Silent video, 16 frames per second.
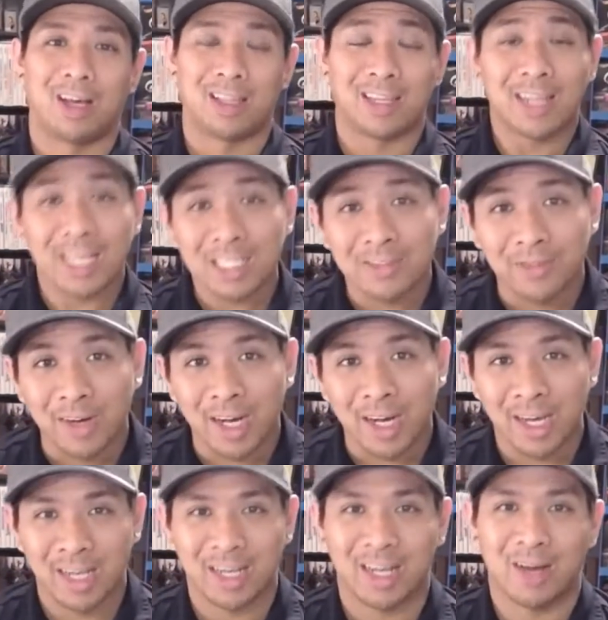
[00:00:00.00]
The next
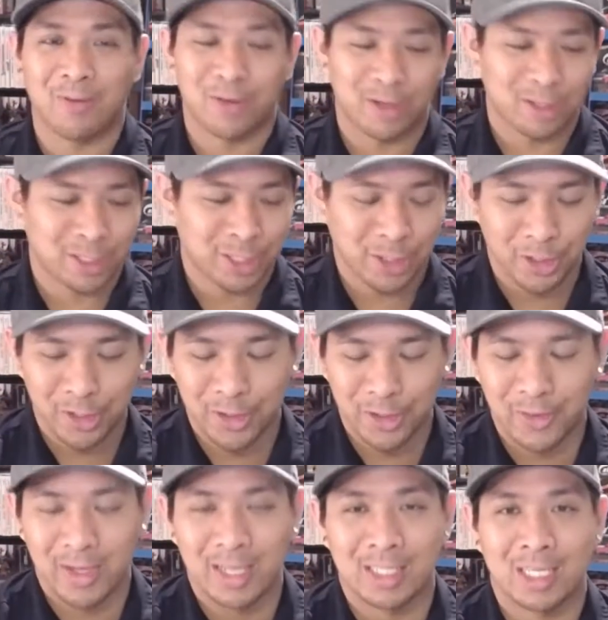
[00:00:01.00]
find I want to show
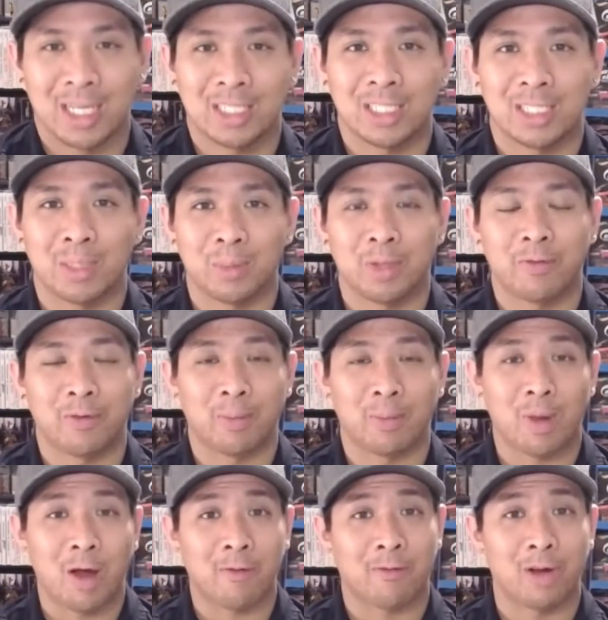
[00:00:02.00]
you is actually something from
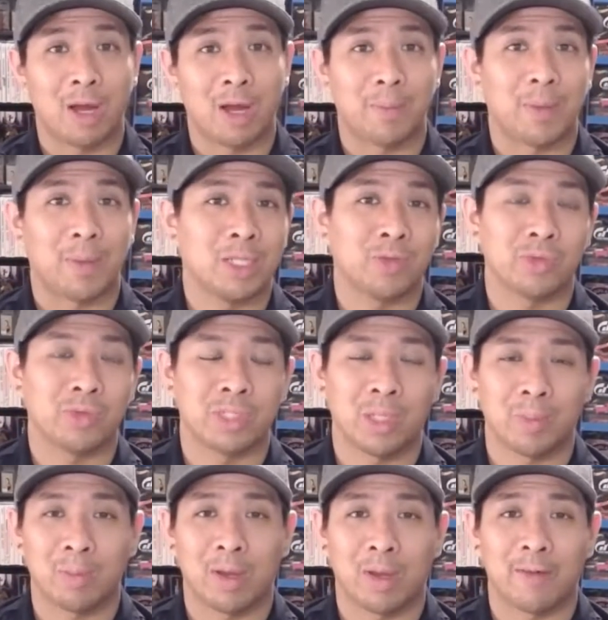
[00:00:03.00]
OfferUp, and this was
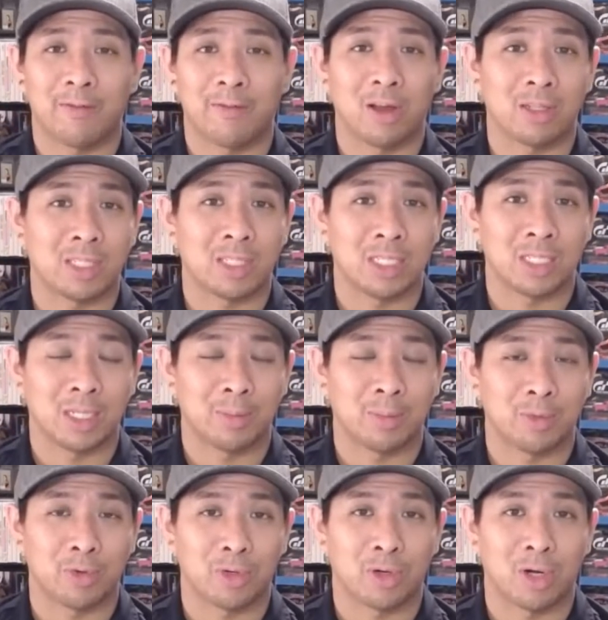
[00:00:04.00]
something my fiance
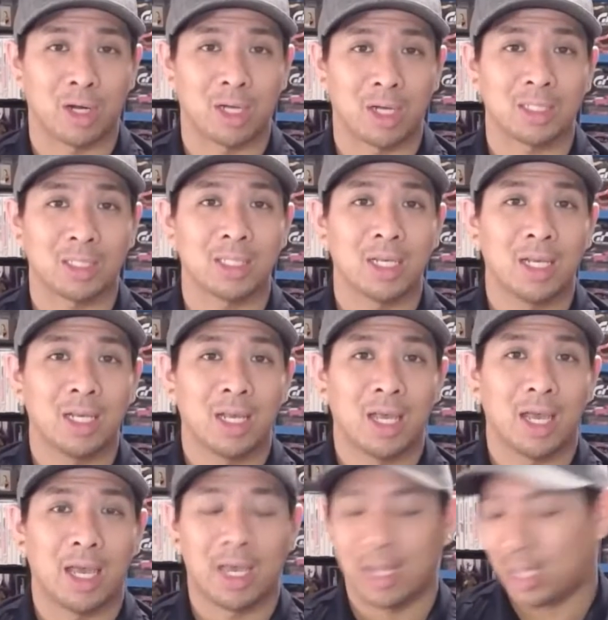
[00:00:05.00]
stumbled across.
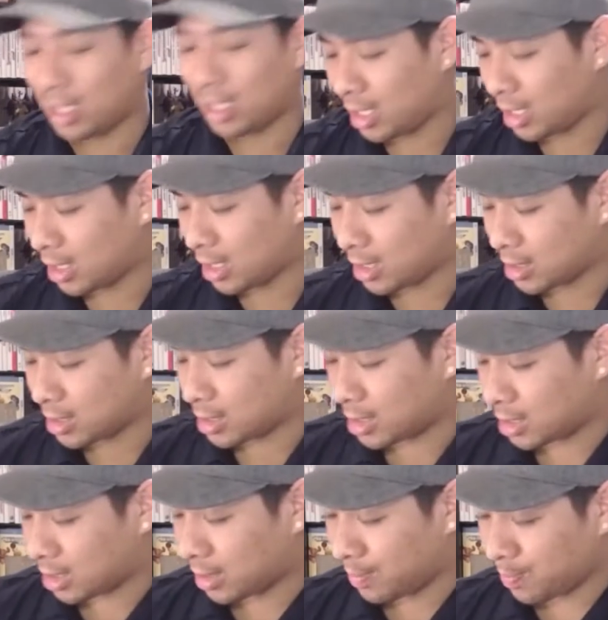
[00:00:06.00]
And it
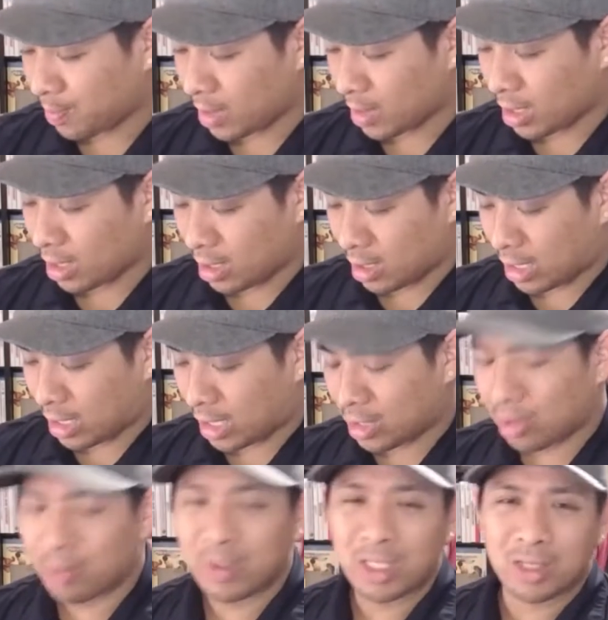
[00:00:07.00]
is, I
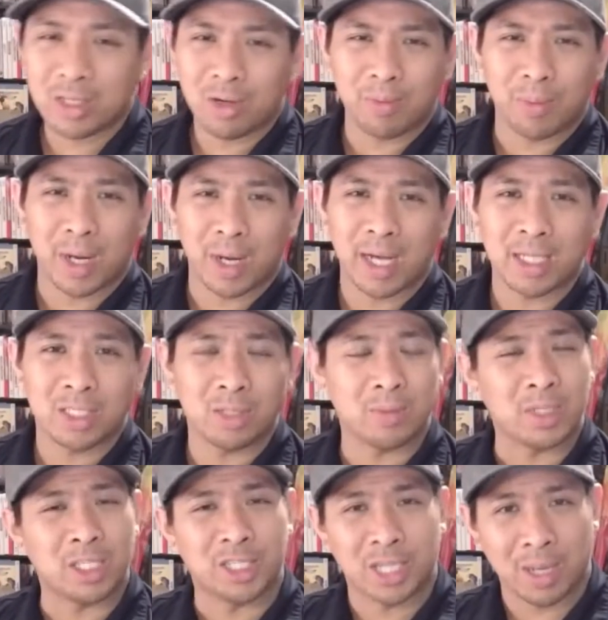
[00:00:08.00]
normally don't buy too
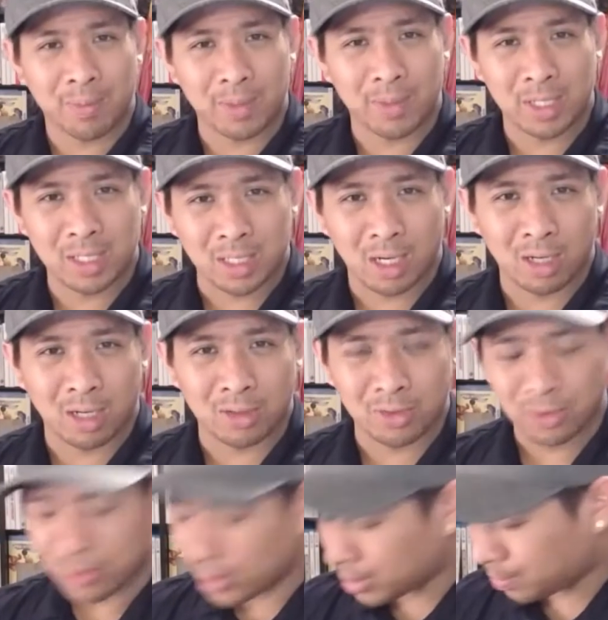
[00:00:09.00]
many Japanese
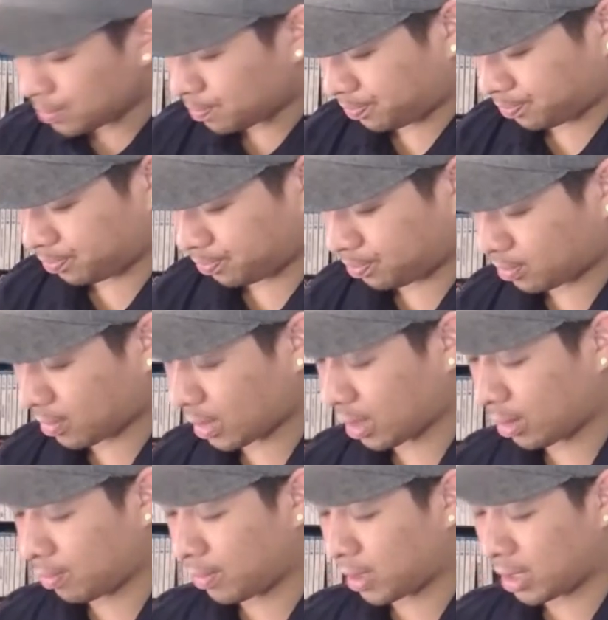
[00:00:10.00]
consoles,
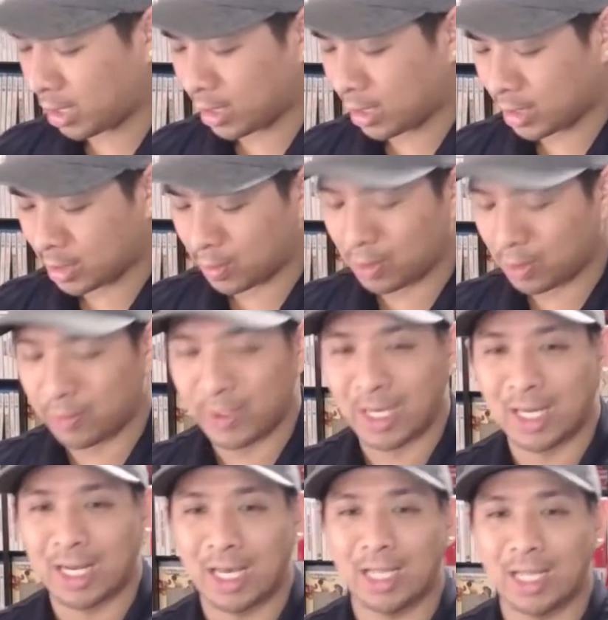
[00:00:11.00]
but this one we
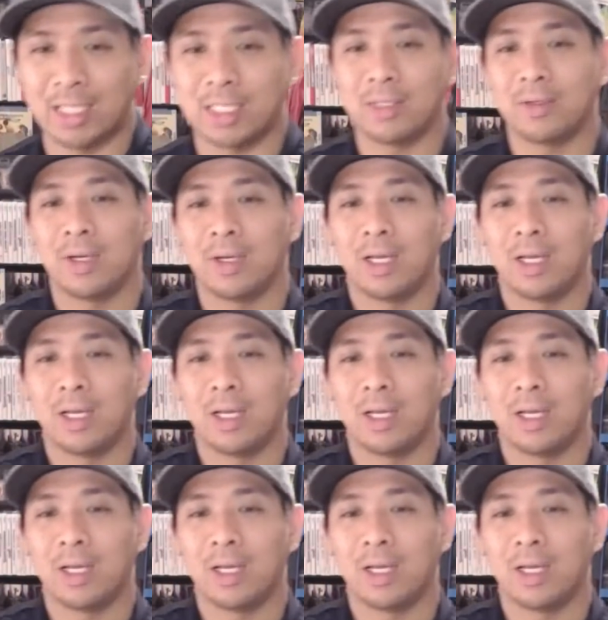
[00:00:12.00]
kind of had to.